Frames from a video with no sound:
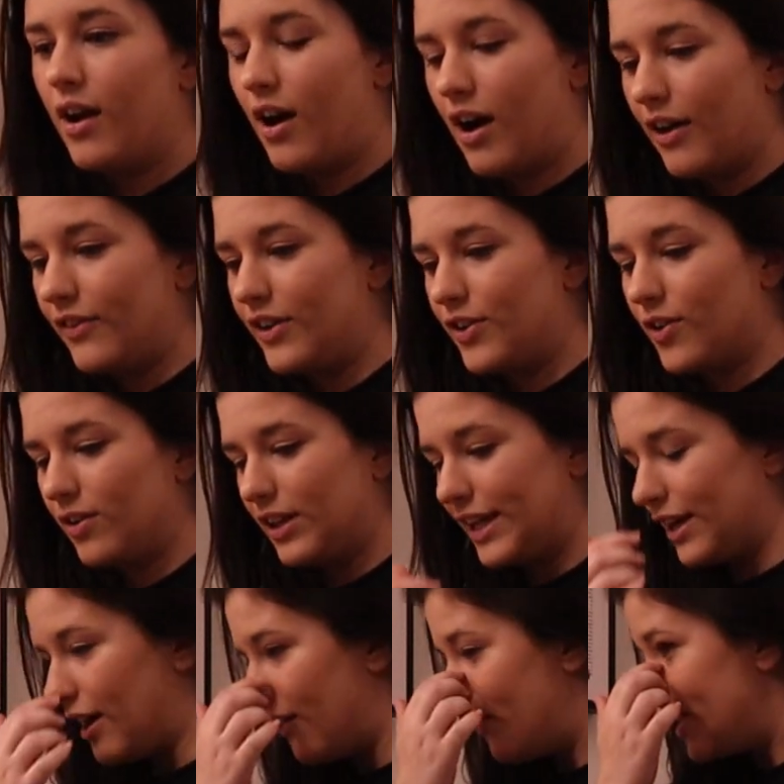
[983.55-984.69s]
on the
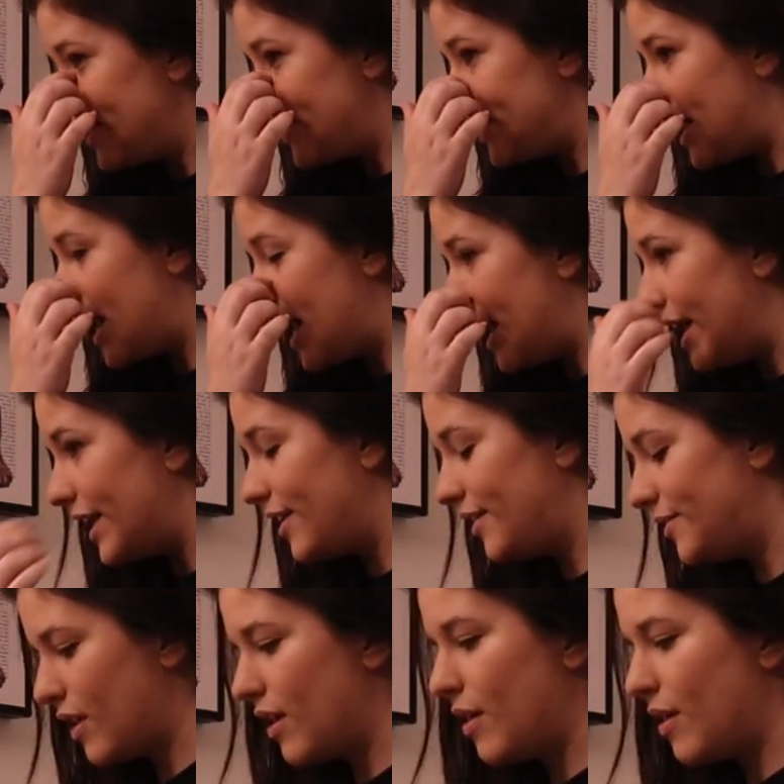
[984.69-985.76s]
knurling on this side.